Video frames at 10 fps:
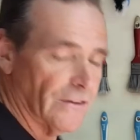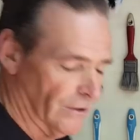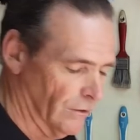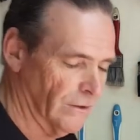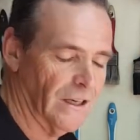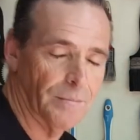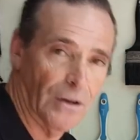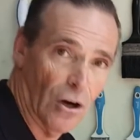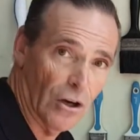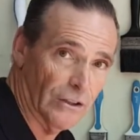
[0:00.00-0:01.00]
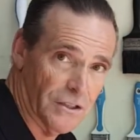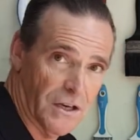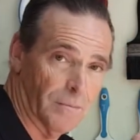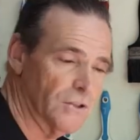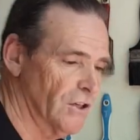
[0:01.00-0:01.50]
that you keep an eye on the
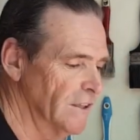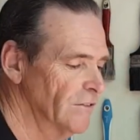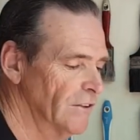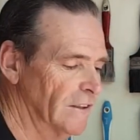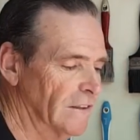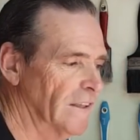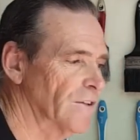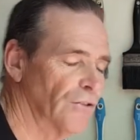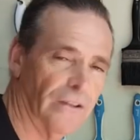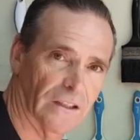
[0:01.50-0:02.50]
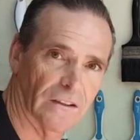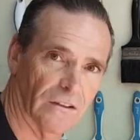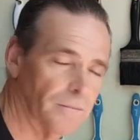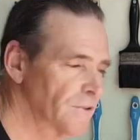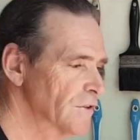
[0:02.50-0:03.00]
temperature. Here's a little electronic
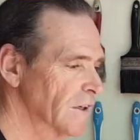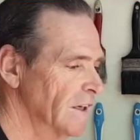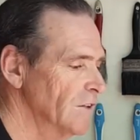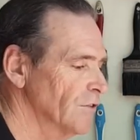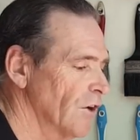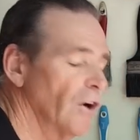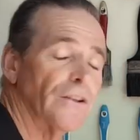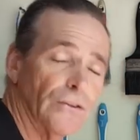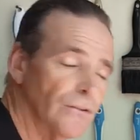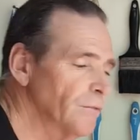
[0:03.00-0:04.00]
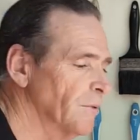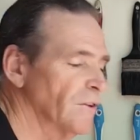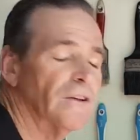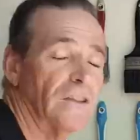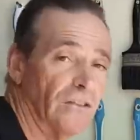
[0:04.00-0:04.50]
temperature gauge that I use, but
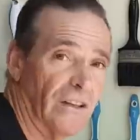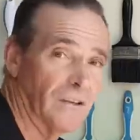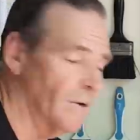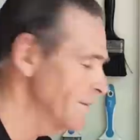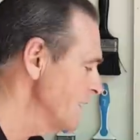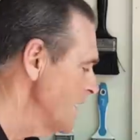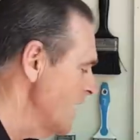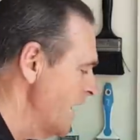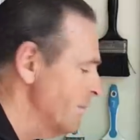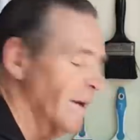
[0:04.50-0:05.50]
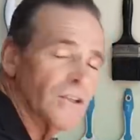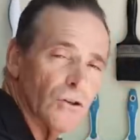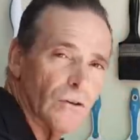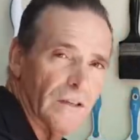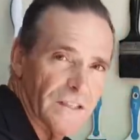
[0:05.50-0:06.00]
you can use any one. And make
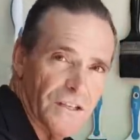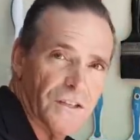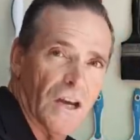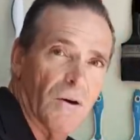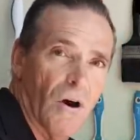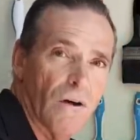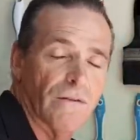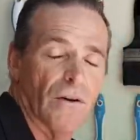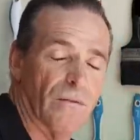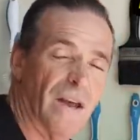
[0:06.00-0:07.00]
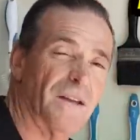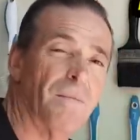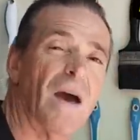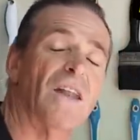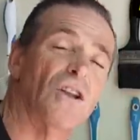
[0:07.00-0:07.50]
sure it doesn't go over around
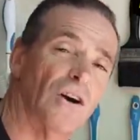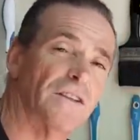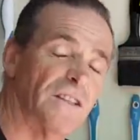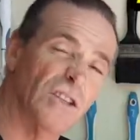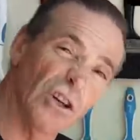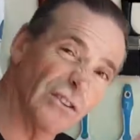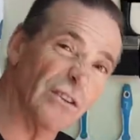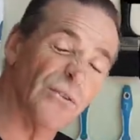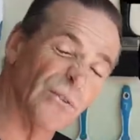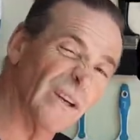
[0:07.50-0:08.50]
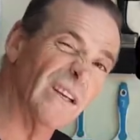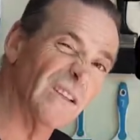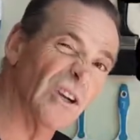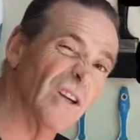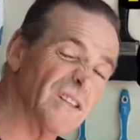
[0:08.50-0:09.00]
about 90. 93,
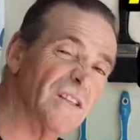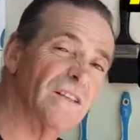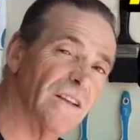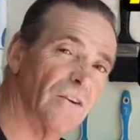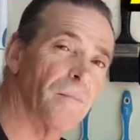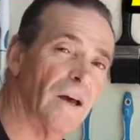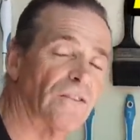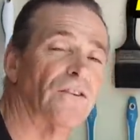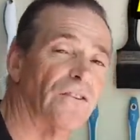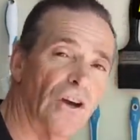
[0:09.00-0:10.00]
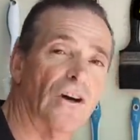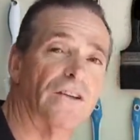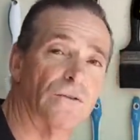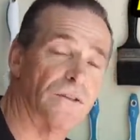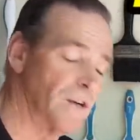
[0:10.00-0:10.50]
90, thereabouts is the
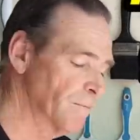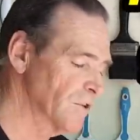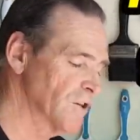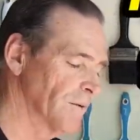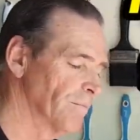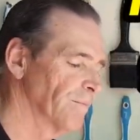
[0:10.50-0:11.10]
ideal temperature.